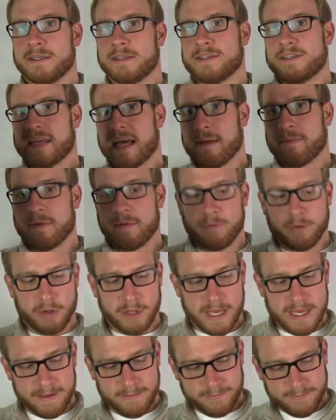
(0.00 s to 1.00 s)
SAPI
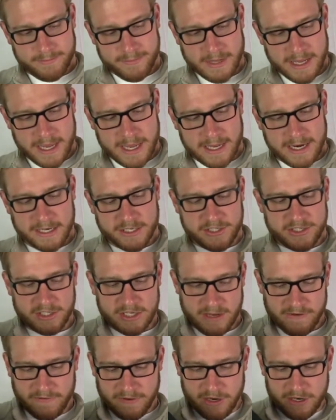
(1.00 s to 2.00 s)
plate and I
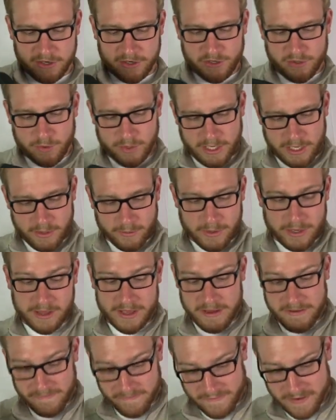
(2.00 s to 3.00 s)
stuff it into here, well
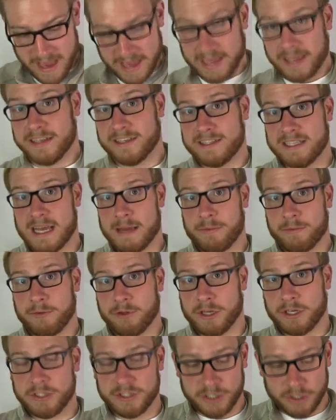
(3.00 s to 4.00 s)
the fake SAPI
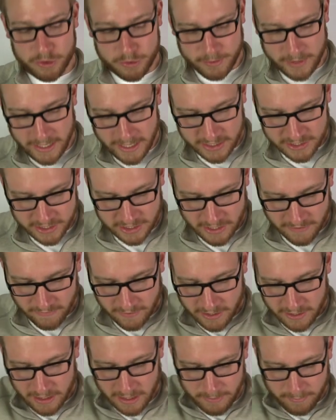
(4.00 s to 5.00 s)
plate, excuse me, and I stuff
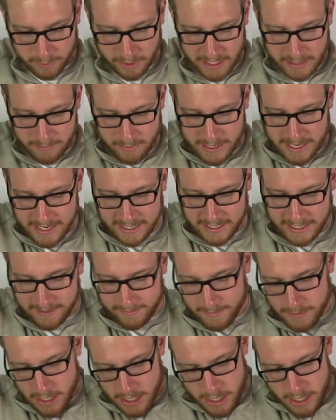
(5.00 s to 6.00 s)
it into the plate pocket.